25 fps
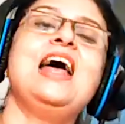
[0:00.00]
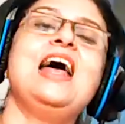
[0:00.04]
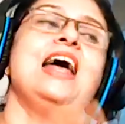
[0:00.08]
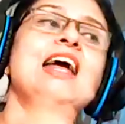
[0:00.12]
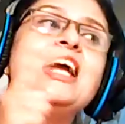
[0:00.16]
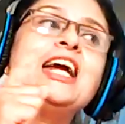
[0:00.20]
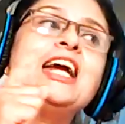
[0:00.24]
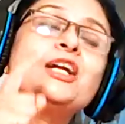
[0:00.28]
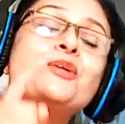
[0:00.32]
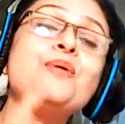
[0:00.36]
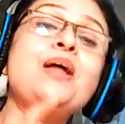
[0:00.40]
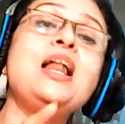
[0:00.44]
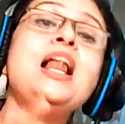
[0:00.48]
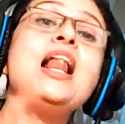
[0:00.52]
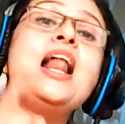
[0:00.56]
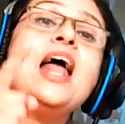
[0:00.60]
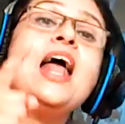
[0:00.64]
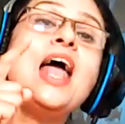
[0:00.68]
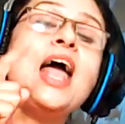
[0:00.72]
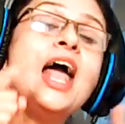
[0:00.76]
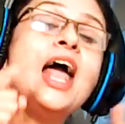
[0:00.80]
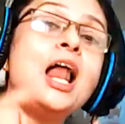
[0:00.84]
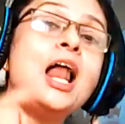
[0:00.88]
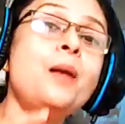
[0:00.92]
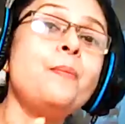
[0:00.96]
It
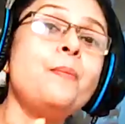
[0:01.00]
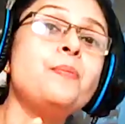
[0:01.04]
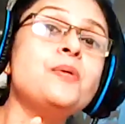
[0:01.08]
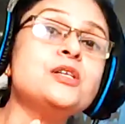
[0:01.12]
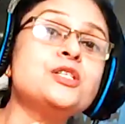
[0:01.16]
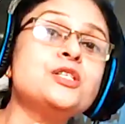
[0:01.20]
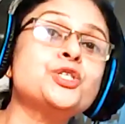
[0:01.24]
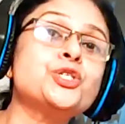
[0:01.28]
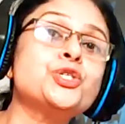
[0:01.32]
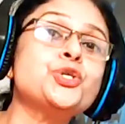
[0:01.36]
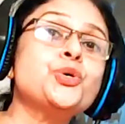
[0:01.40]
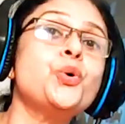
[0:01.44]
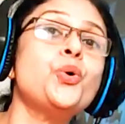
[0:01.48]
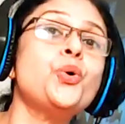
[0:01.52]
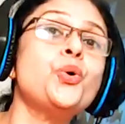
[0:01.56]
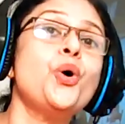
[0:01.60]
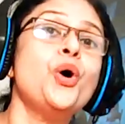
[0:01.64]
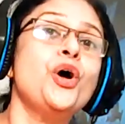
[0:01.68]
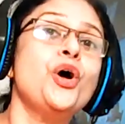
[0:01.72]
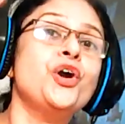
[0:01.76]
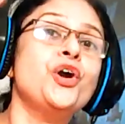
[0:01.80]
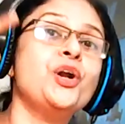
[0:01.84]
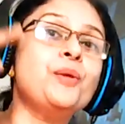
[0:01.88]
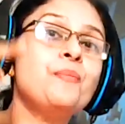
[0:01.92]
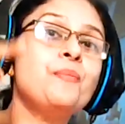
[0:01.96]
will help us
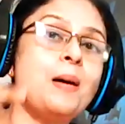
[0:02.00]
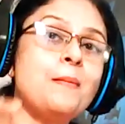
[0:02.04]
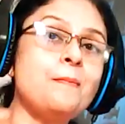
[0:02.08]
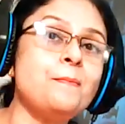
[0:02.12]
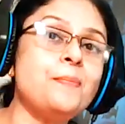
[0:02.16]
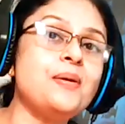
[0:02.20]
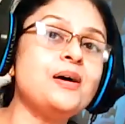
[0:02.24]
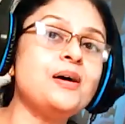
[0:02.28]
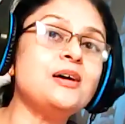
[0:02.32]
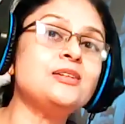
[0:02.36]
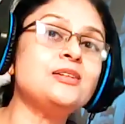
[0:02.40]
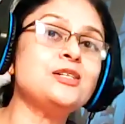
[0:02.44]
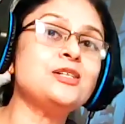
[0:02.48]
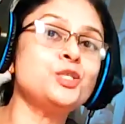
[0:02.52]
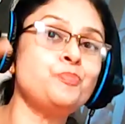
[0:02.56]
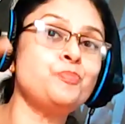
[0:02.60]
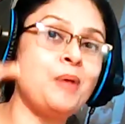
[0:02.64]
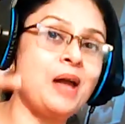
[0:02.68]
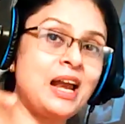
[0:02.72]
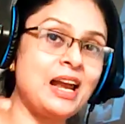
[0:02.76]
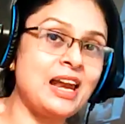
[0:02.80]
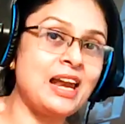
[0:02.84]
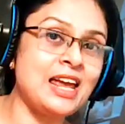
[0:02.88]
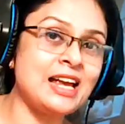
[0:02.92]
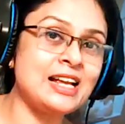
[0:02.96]
to remember the
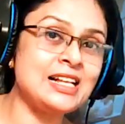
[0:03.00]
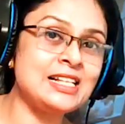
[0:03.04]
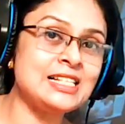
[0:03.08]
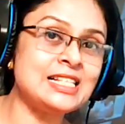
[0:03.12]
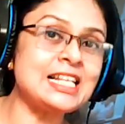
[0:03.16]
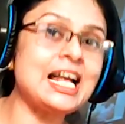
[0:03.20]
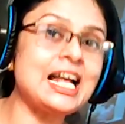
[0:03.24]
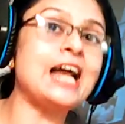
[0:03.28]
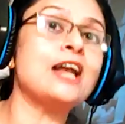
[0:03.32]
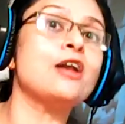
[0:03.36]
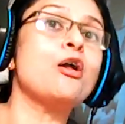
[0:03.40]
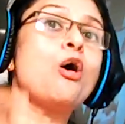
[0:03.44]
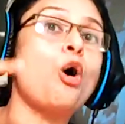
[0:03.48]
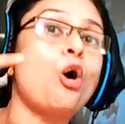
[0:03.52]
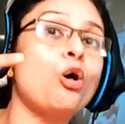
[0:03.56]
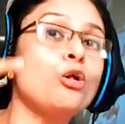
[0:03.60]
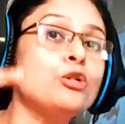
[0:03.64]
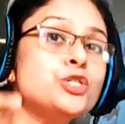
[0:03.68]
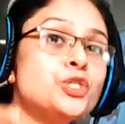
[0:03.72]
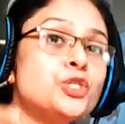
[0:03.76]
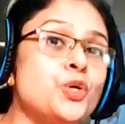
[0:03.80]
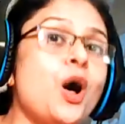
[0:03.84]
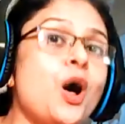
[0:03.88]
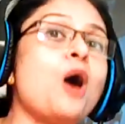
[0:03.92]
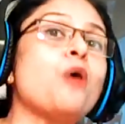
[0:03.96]
spellings and
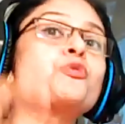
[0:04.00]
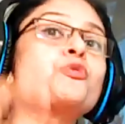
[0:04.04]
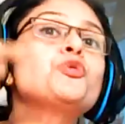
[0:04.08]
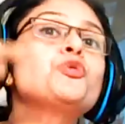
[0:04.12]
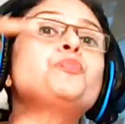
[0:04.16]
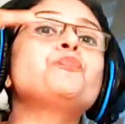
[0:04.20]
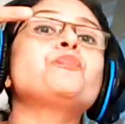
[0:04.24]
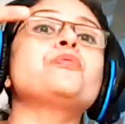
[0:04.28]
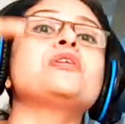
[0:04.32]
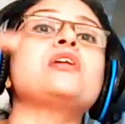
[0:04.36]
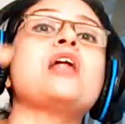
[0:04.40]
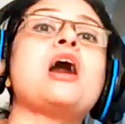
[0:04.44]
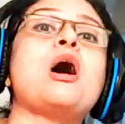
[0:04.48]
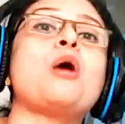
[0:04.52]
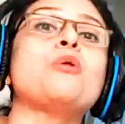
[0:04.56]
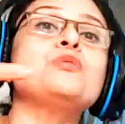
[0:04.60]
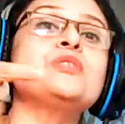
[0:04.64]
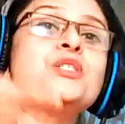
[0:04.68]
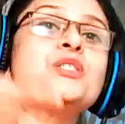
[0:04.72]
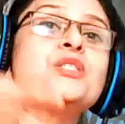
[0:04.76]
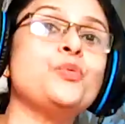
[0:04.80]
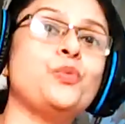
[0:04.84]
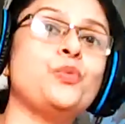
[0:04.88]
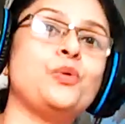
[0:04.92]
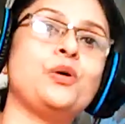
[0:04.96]
also how to
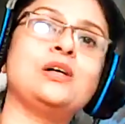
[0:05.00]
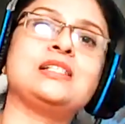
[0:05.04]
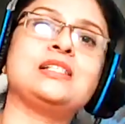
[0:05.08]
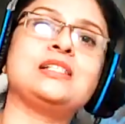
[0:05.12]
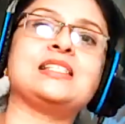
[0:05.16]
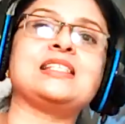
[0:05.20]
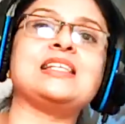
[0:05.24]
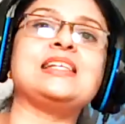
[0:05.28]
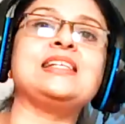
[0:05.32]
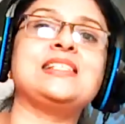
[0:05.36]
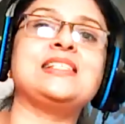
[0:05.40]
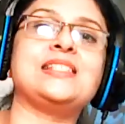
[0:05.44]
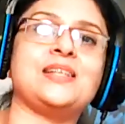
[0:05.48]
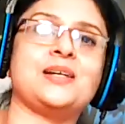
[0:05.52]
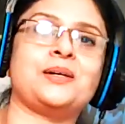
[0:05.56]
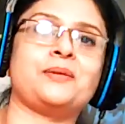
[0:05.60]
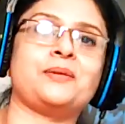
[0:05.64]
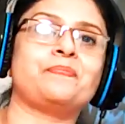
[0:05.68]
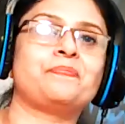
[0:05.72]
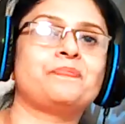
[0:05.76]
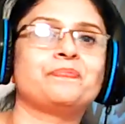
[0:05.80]
pronounce the words easier.